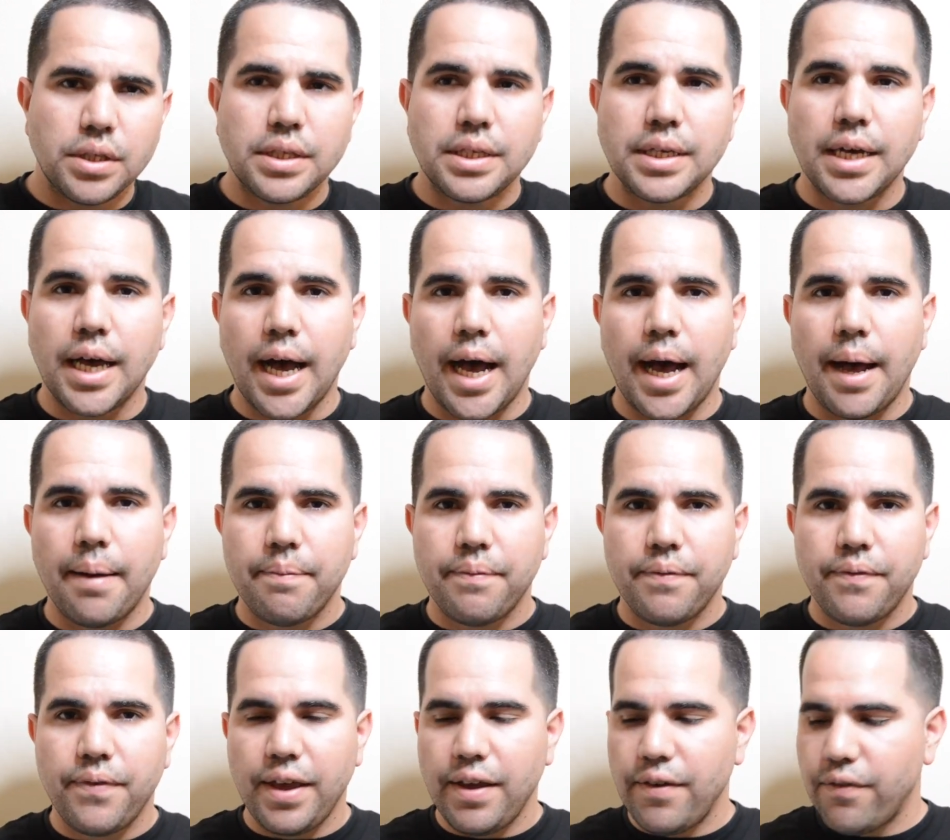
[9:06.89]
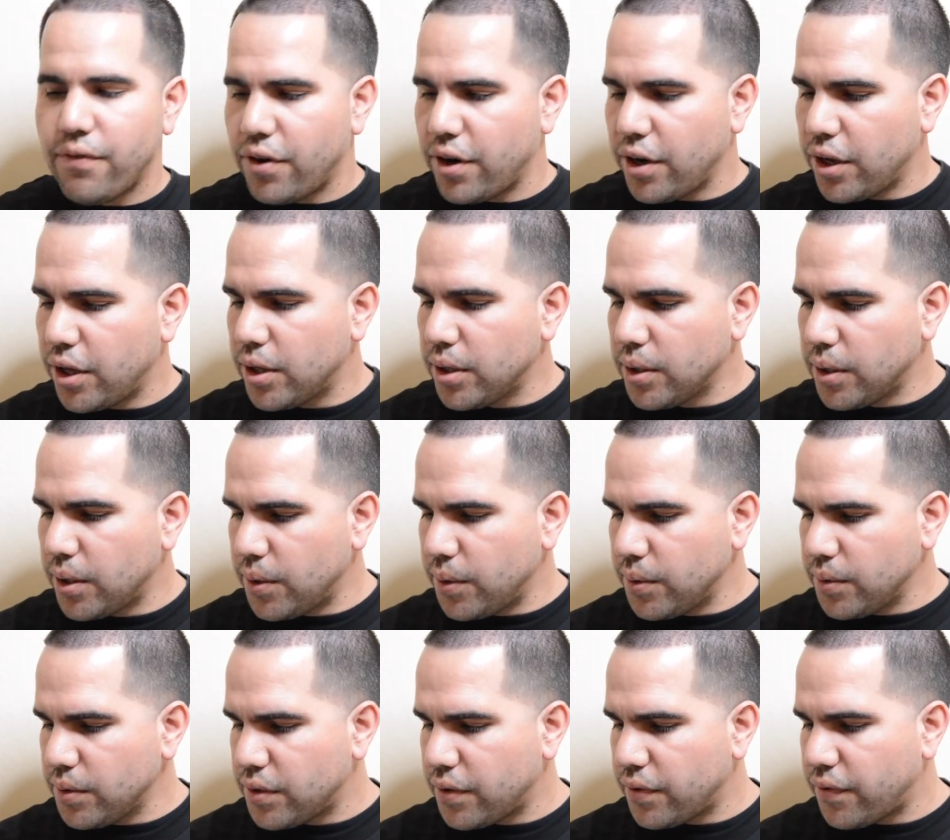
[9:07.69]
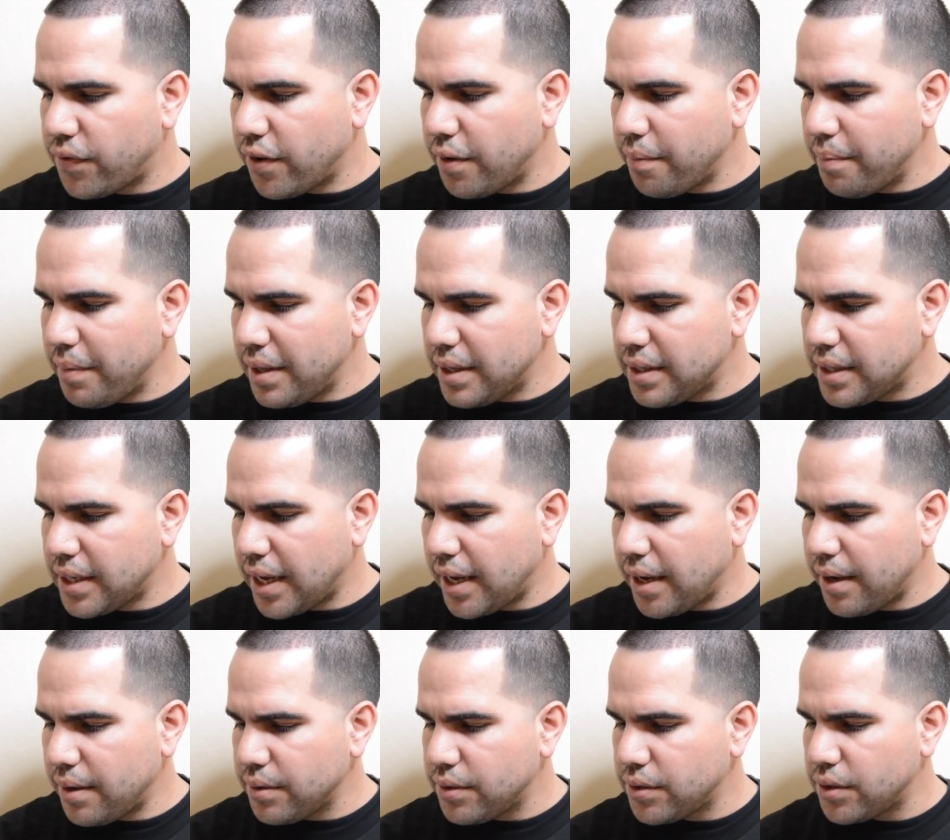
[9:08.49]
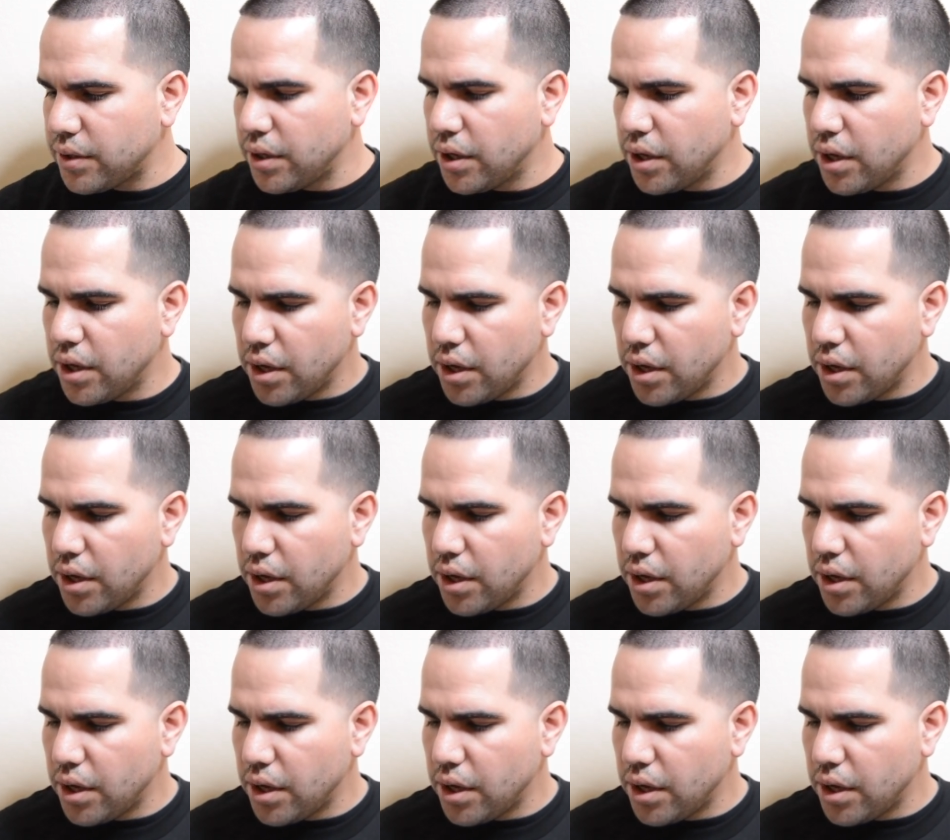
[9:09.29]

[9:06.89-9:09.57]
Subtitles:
top favorite colognes from this house,